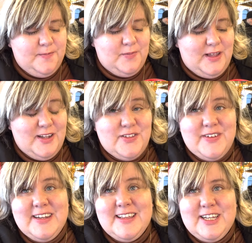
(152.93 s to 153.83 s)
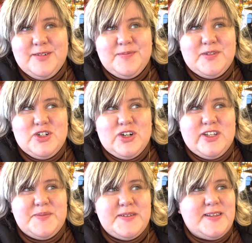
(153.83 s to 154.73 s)
It is very like
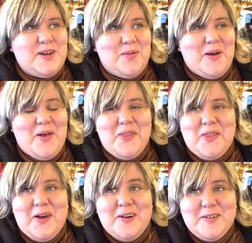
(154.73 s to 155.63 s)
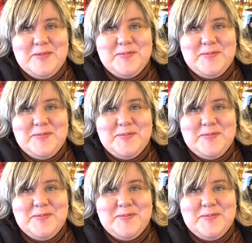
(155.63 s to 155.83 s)
Christmas in your mouth though.